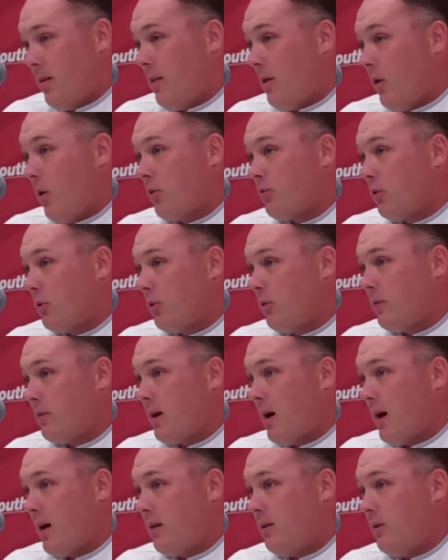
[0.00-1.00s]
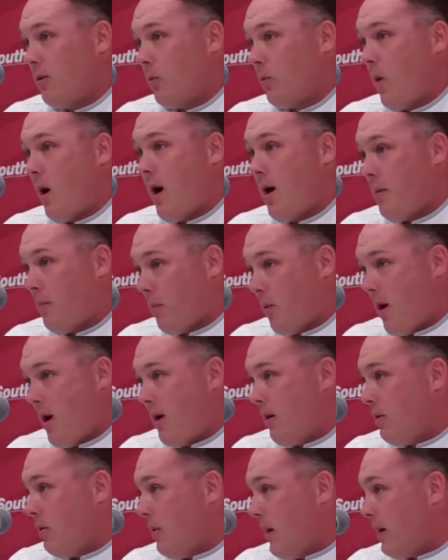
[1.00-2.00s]
And then also you've got, you know, Ryan
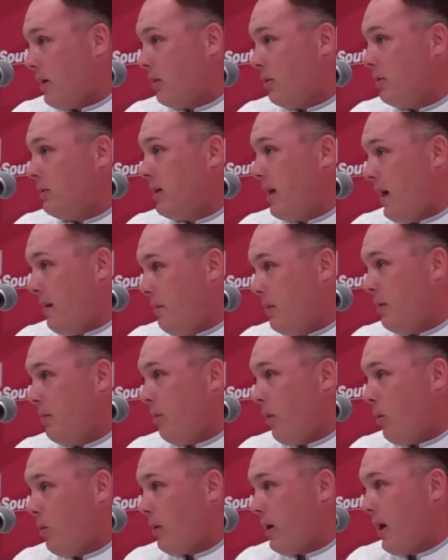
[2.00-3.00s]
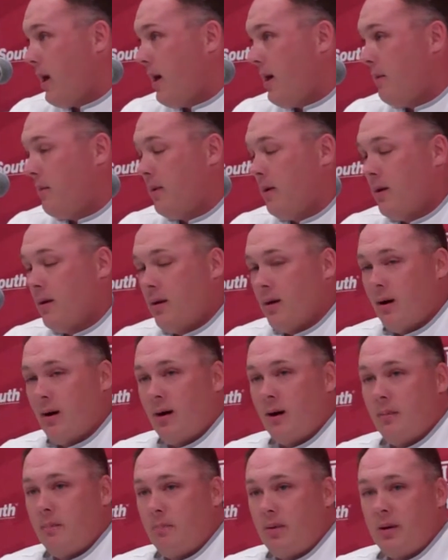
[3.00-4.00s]
Brown, who had a good game in the bowl game,
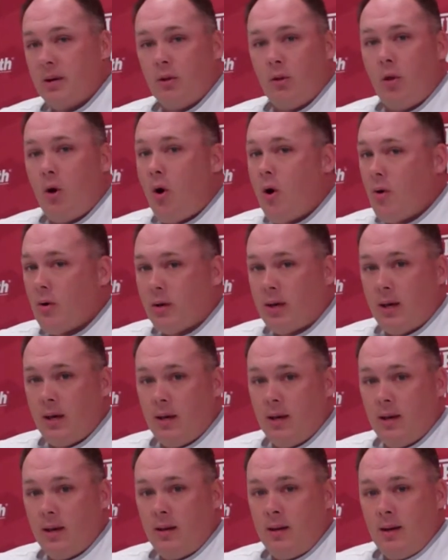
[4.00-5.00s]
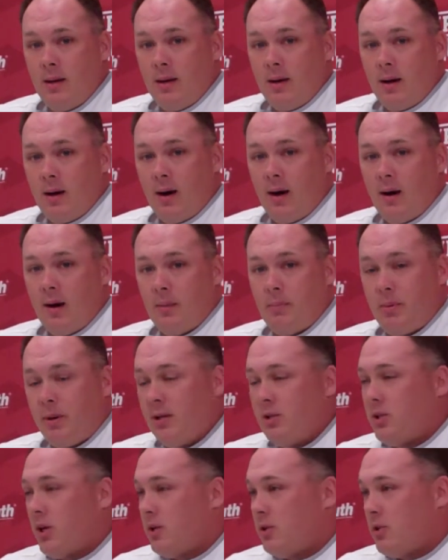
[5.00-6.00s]
big, long kid.
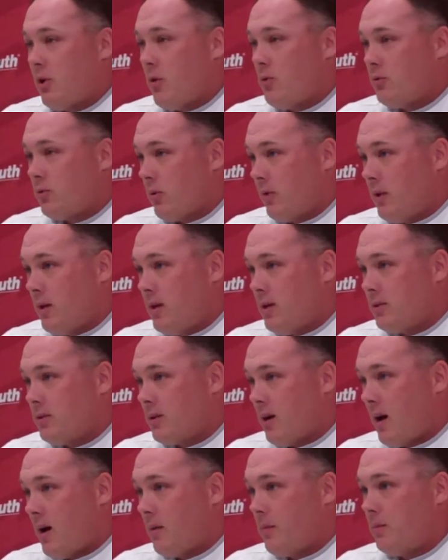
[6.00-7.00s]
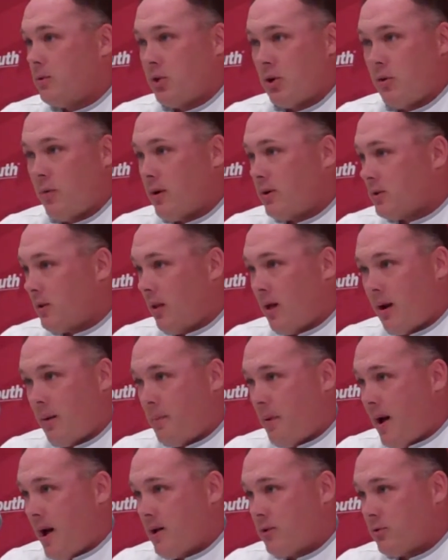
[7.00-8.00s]
P.J. Jones on the inside generates a lot
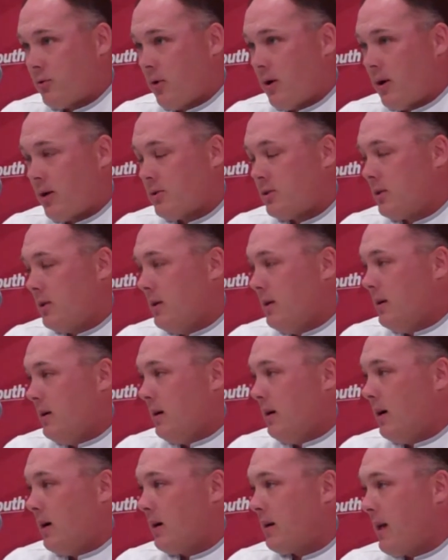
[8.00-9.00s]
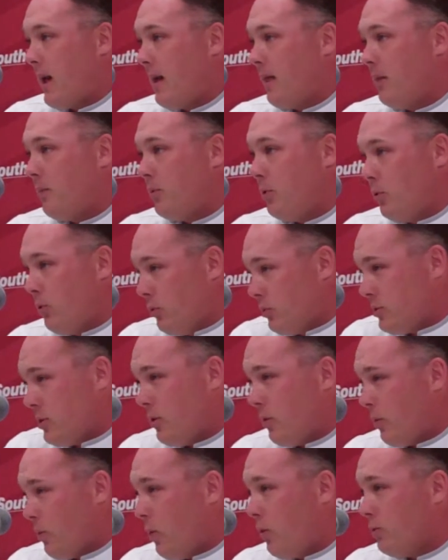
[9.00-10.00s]
of pass rush. Caleb Buell's
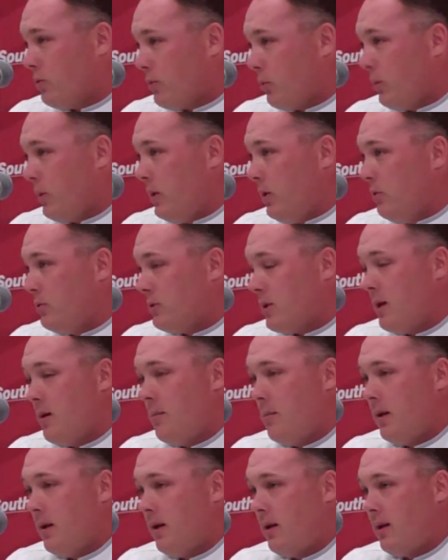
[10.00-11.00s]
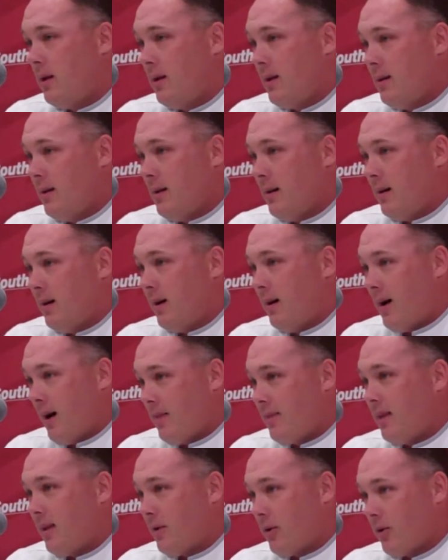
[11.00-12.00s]
and the roles that we use him in, I
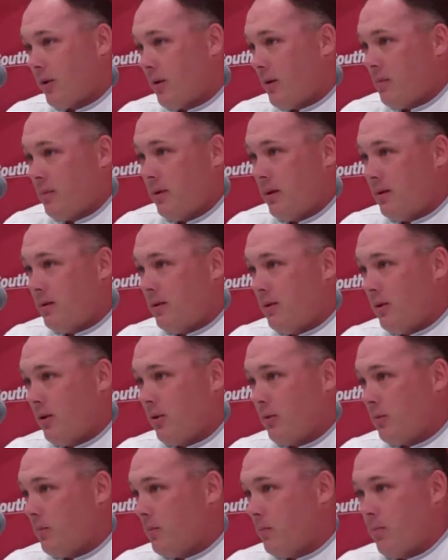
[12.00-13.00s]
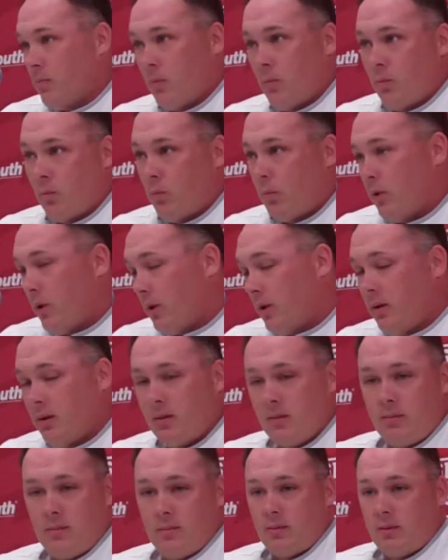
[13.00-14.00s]
think are going to be, you know, really
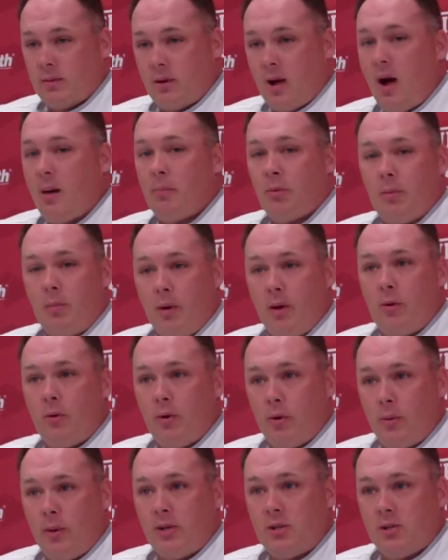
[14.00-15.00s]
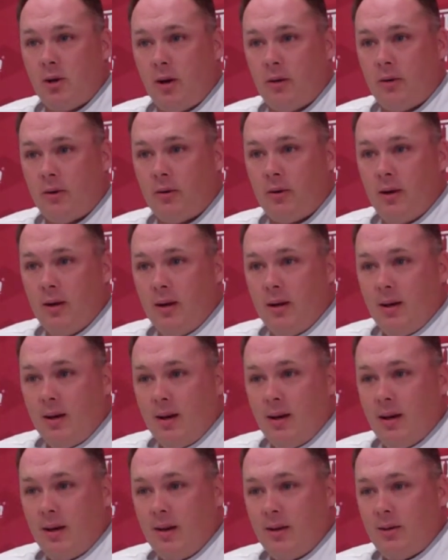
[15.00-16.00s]
complementary to each other.
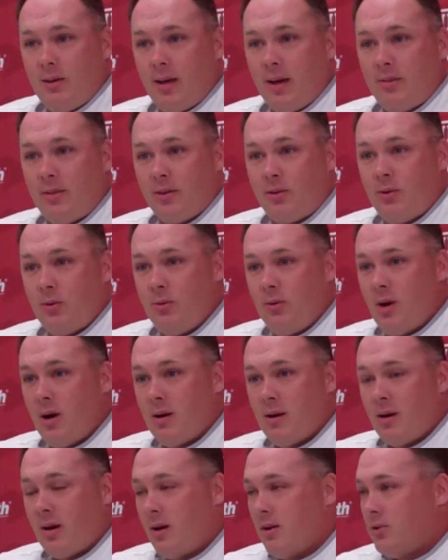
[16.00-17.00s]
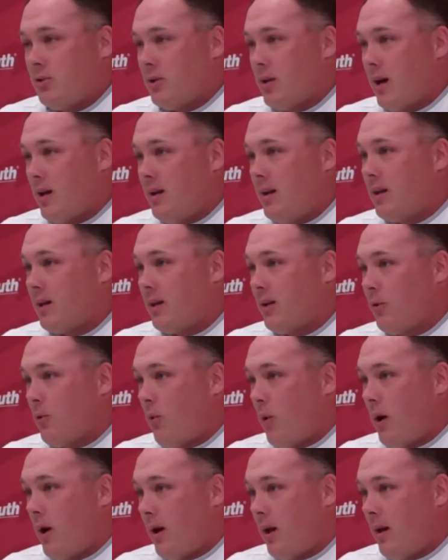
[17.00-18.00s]
And you got the two young guns. You got Nick and
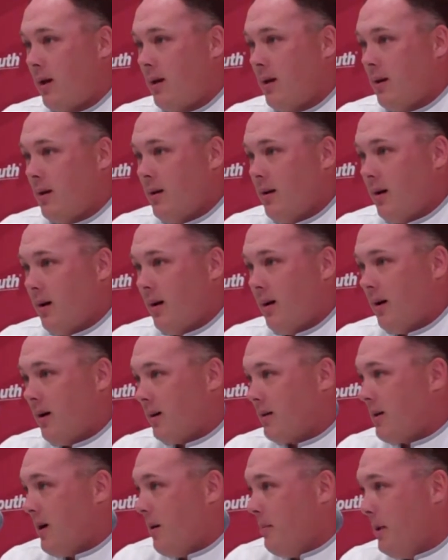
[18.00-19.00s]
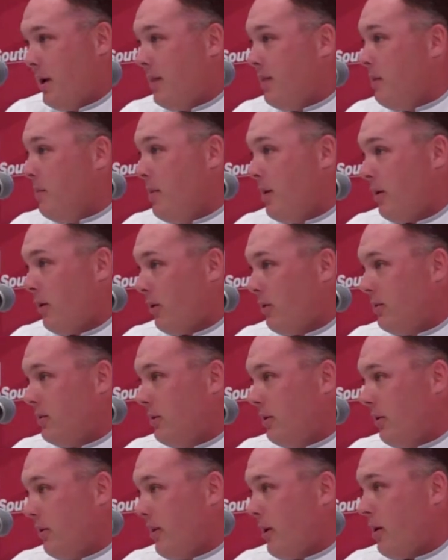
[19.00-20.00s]
Quay coming in the middle.
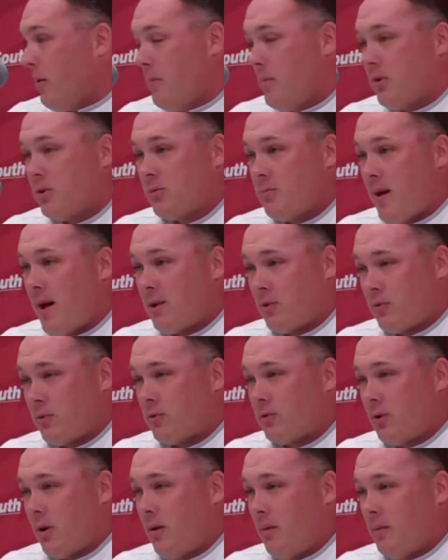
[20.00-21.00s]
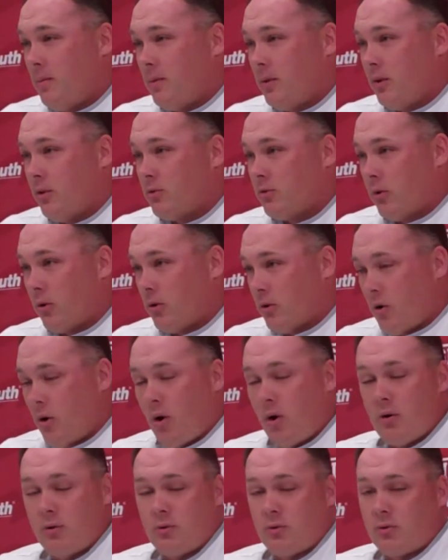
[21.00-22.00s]
You know, they're a mismatch for some, you know, certain
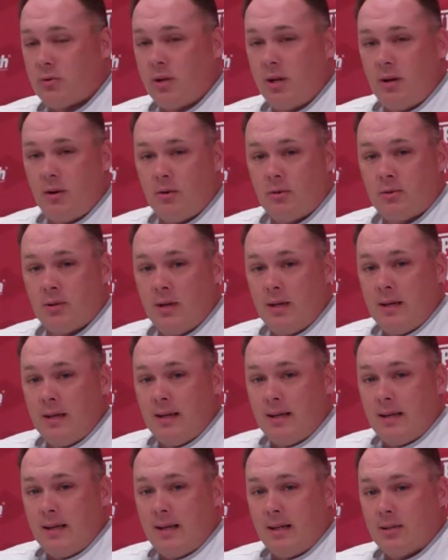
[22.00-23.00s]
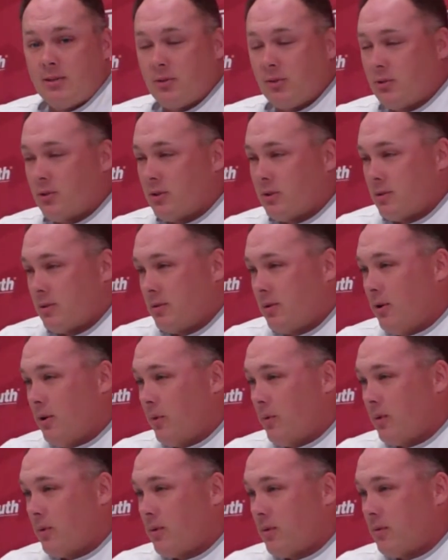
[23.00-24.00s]
guards or centers. So just, you
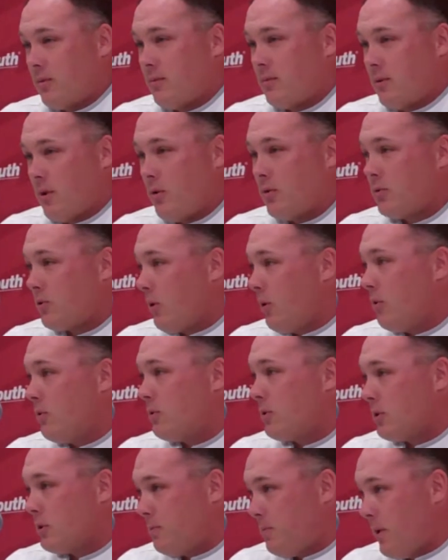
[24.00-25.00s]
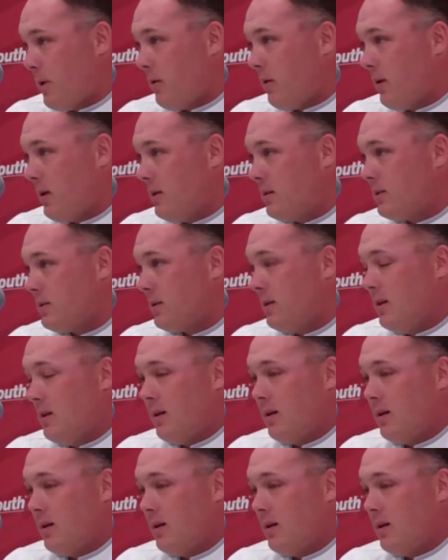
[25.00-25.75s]
know, with Coach Turner's experience,